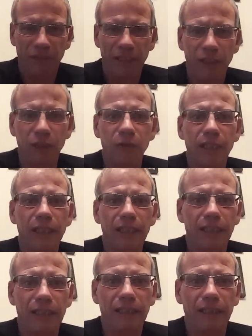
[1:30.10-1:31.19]
including
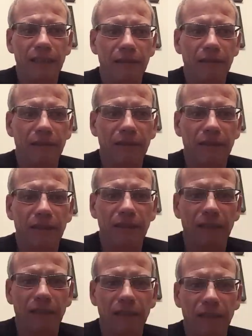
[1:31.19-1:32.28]

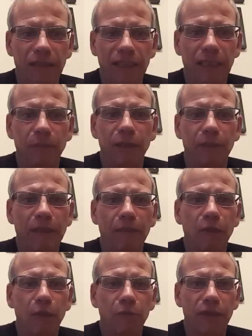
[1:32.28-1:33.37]
a segment about
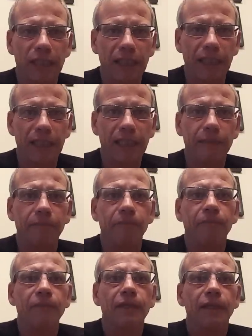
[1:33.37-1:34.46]
Marlboro Southern Cut.
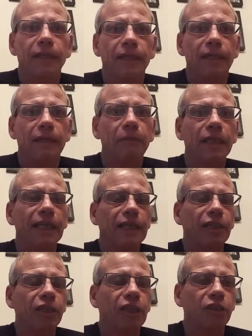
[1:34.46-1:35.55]
A big
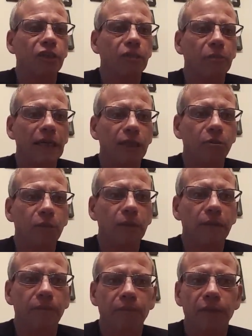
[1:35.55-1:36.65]
thank you goes to the Pack
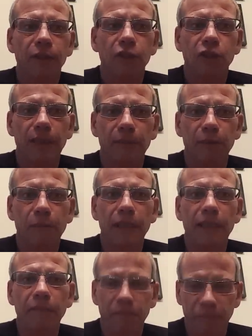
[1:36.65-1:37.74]
Swapper, James
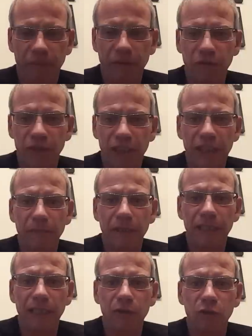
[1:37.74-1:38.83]
B, for sending me
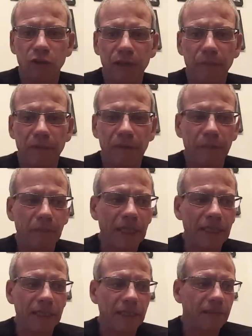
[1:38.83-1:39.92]
those American
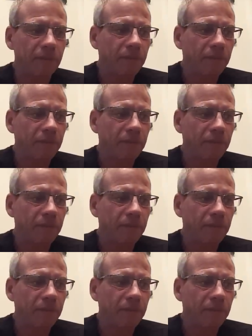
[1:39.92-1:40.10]
packs.